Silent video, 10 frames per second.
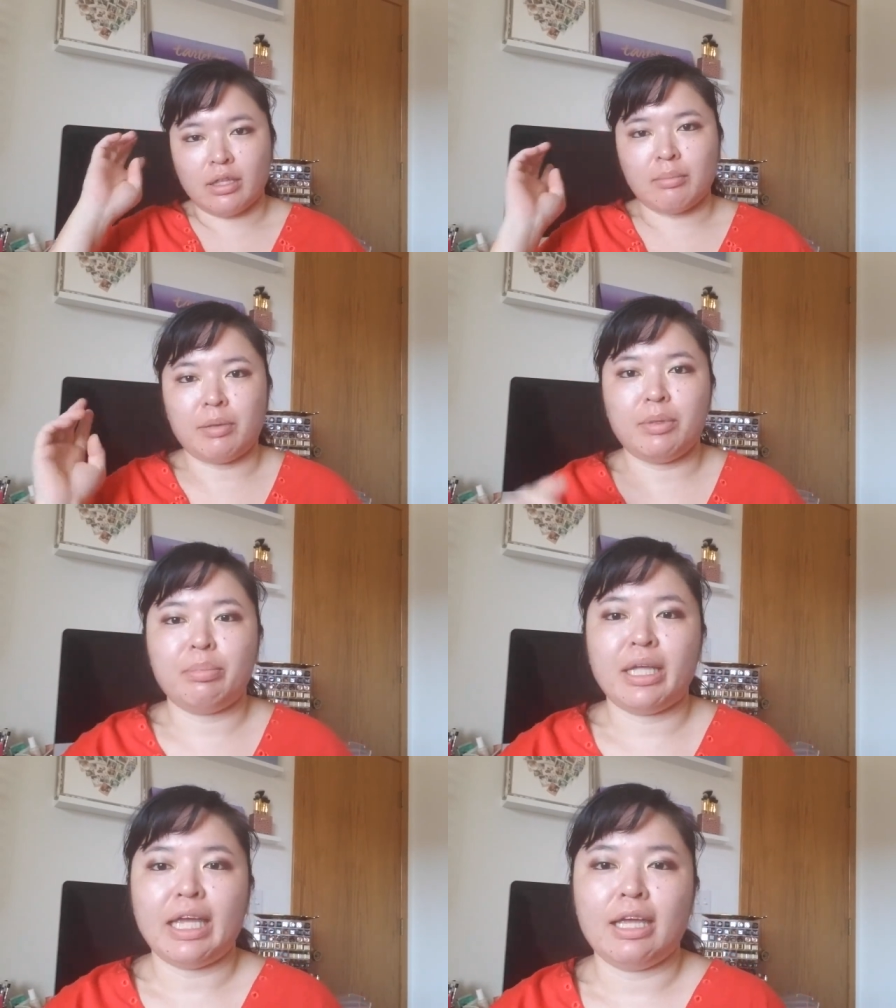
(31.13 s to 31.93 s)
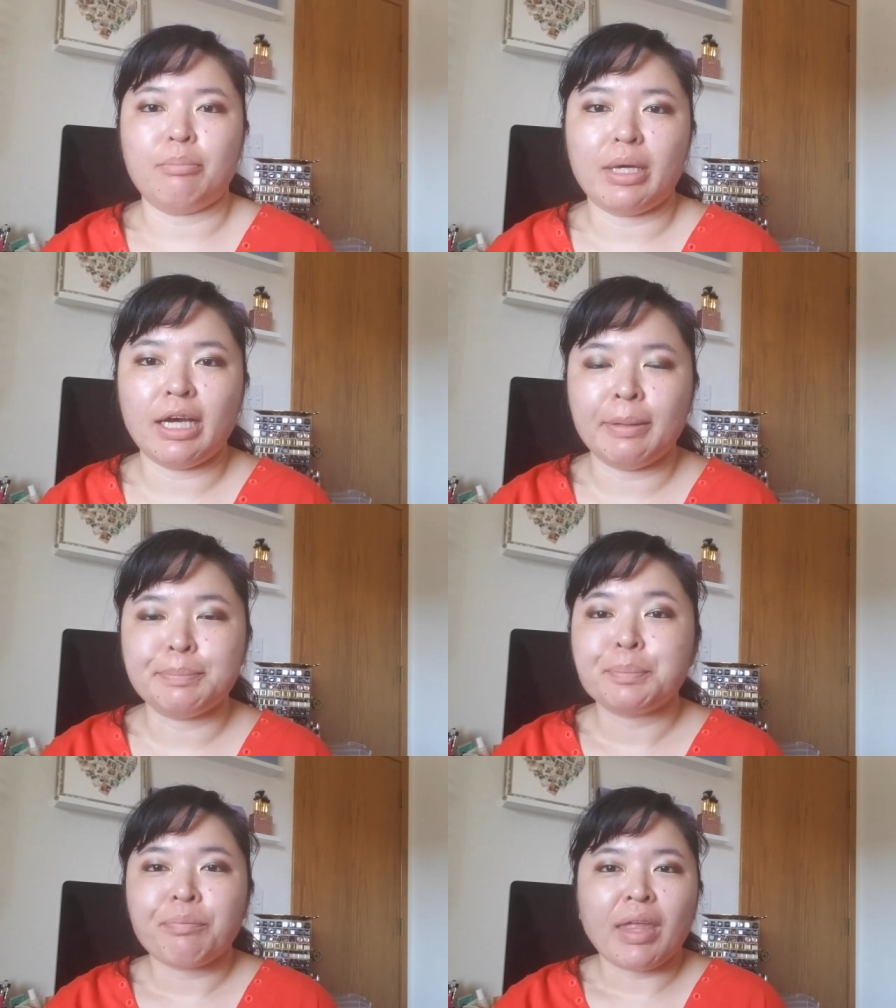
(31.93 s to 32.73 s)
They might be playing, but um,
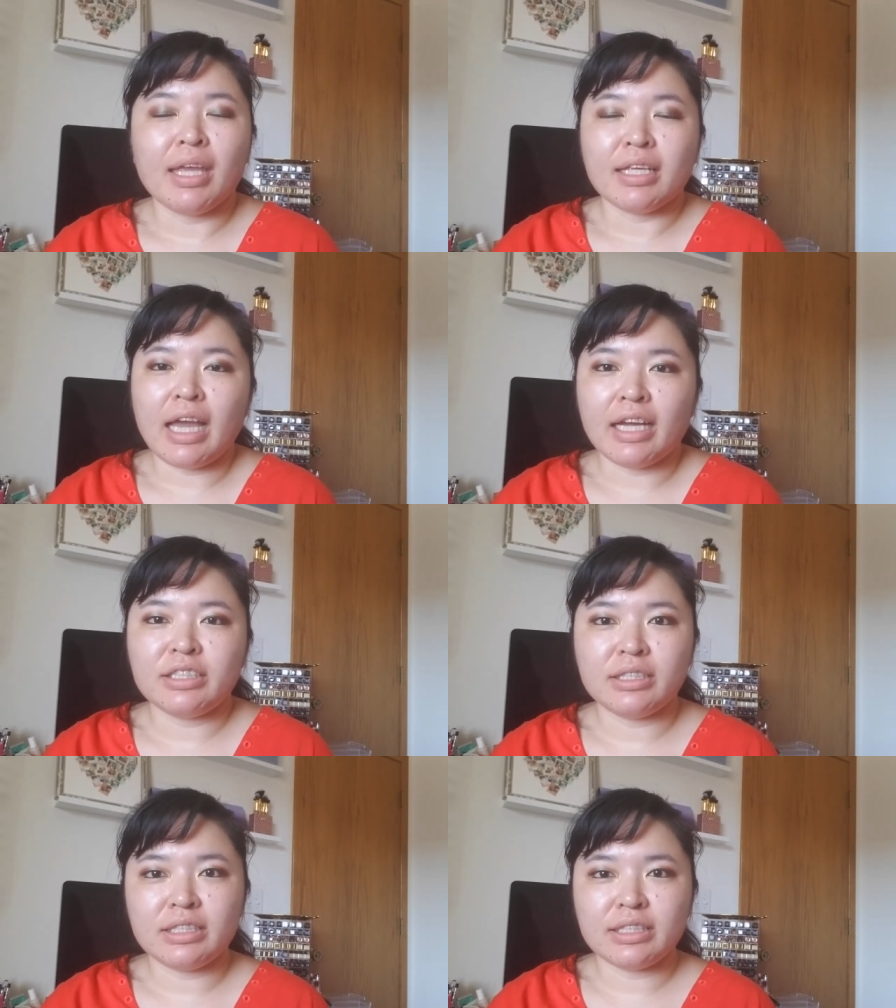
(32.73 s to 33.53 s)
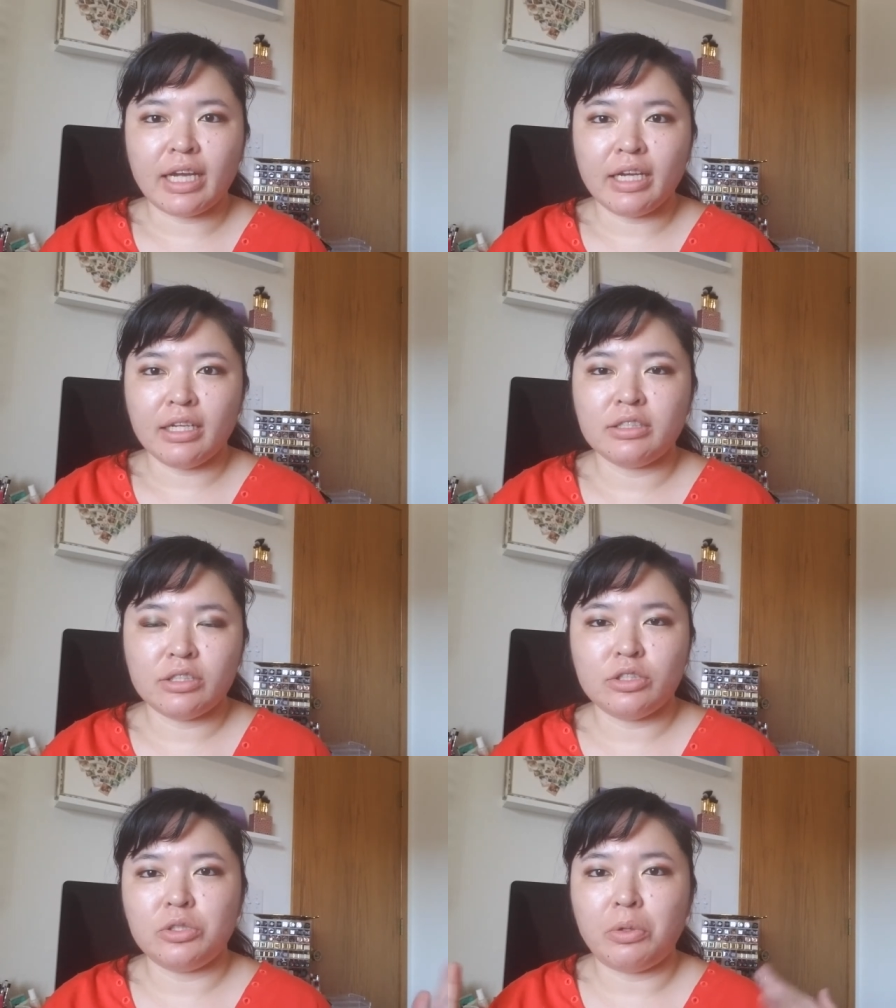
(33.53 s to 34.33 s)
yeah, I just decided to
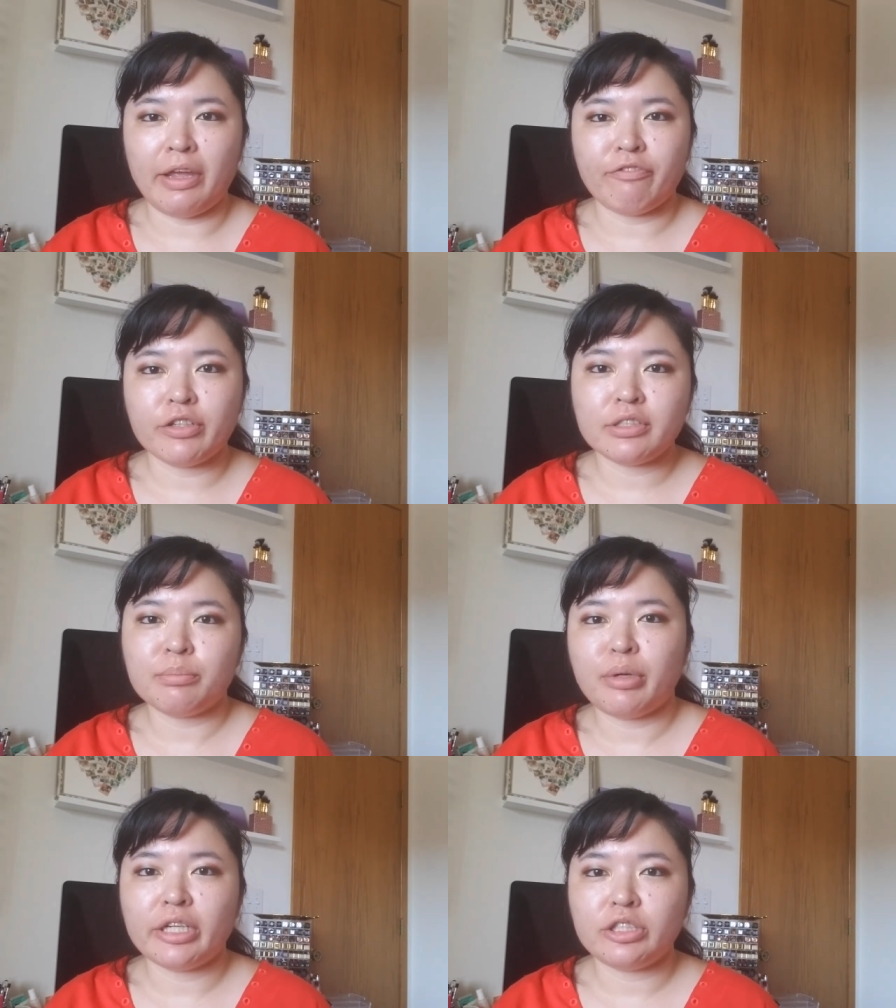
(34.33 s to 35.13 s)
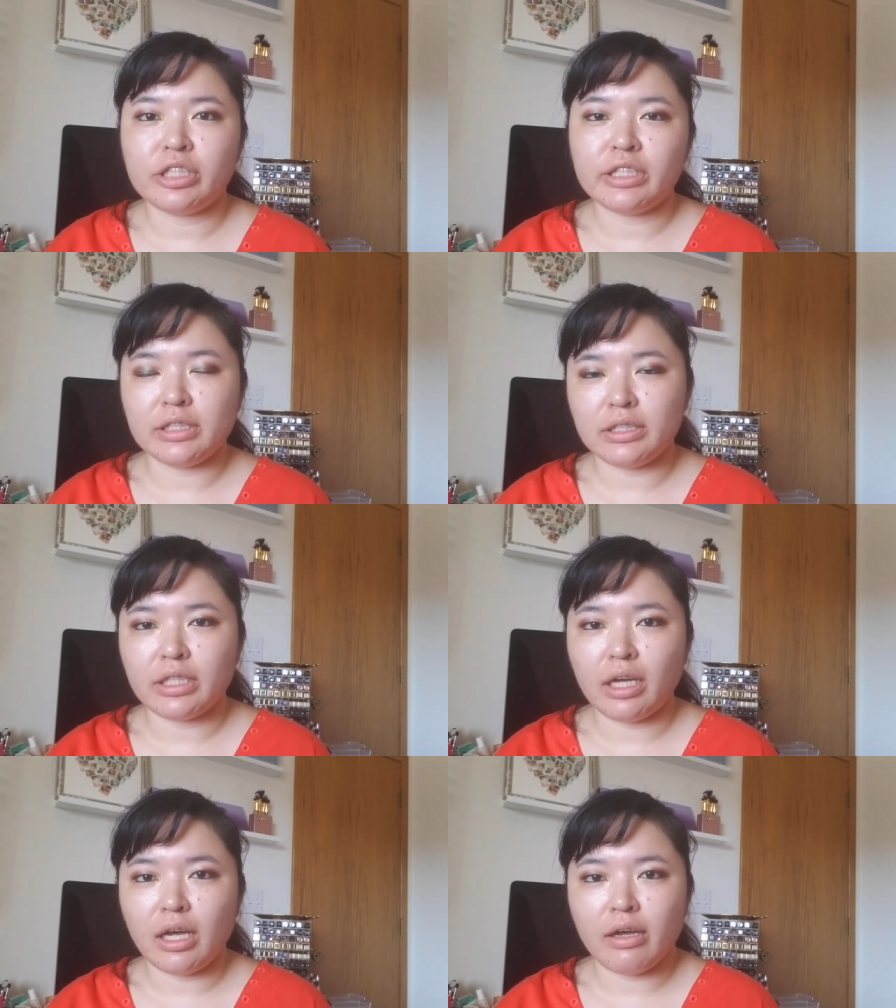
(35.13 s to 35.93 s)
do a first impressions
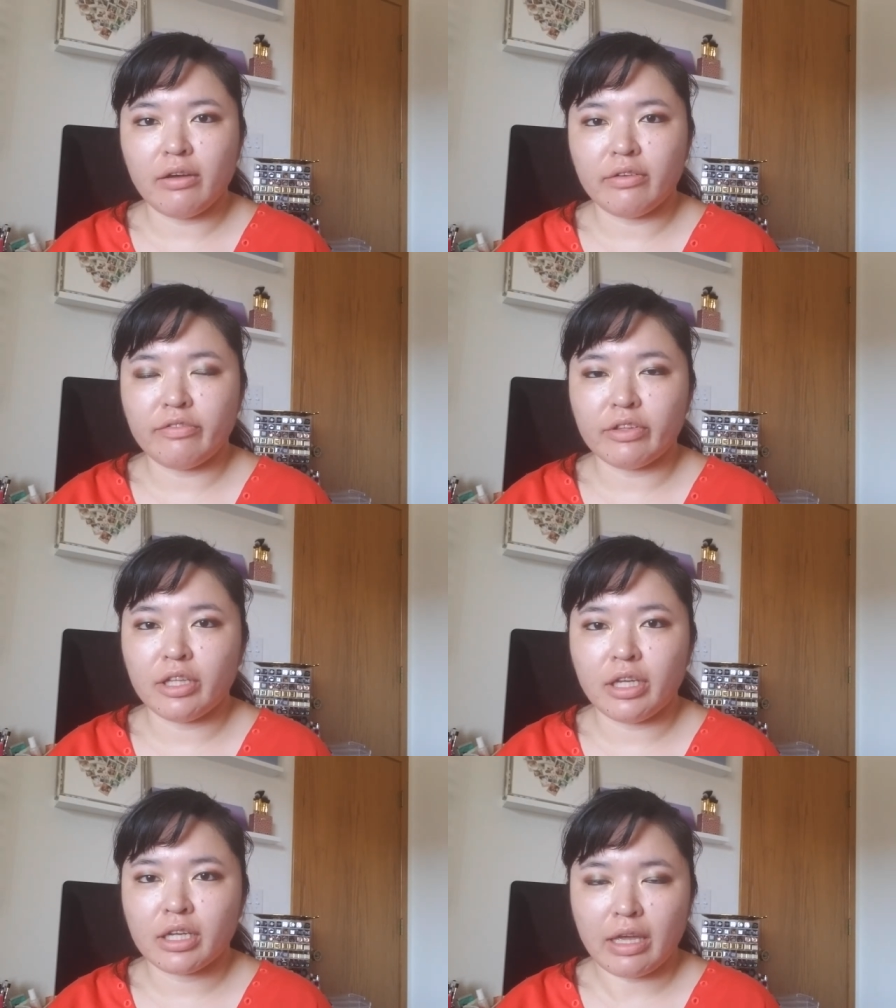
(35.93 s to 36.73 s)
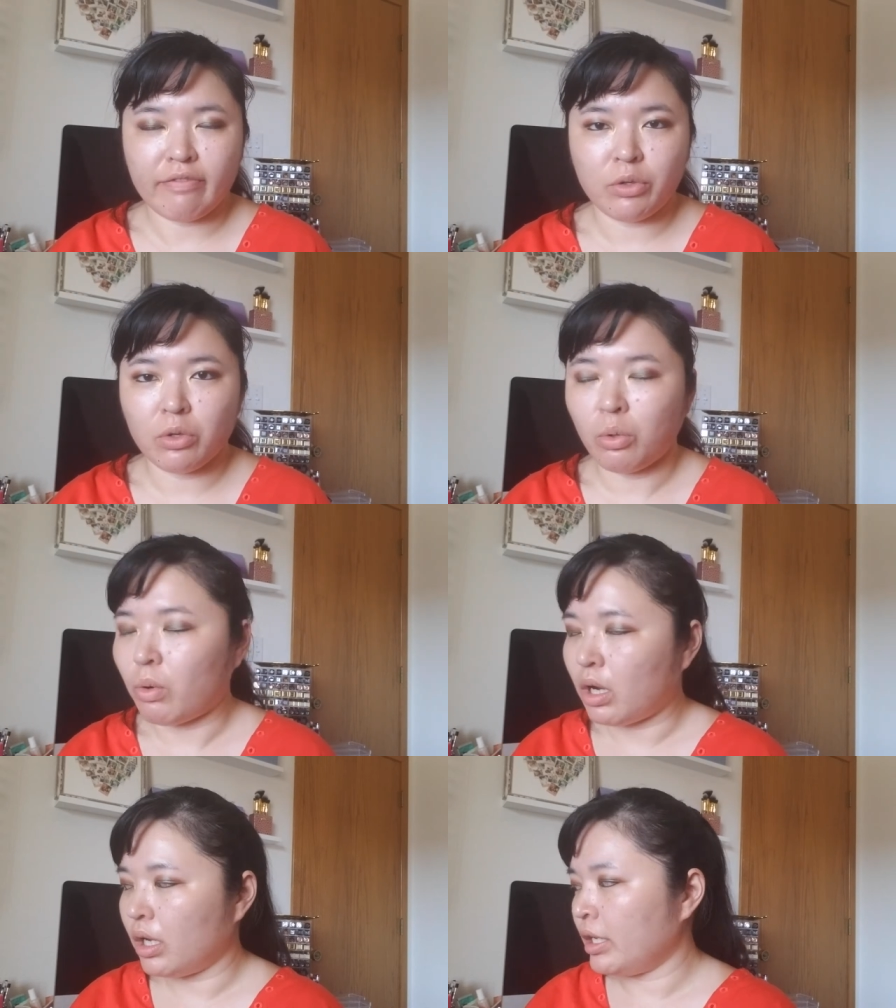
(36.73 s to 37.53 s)
of the Kevyn
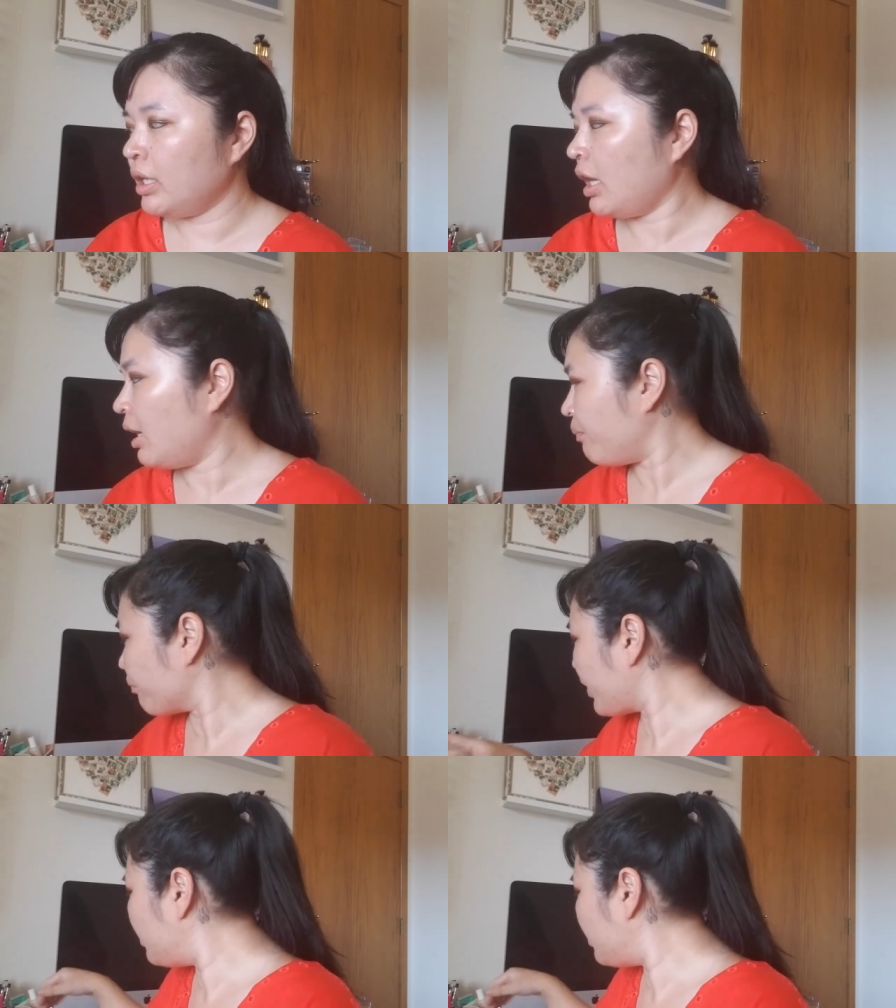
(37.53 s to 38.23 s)
Aucoin um,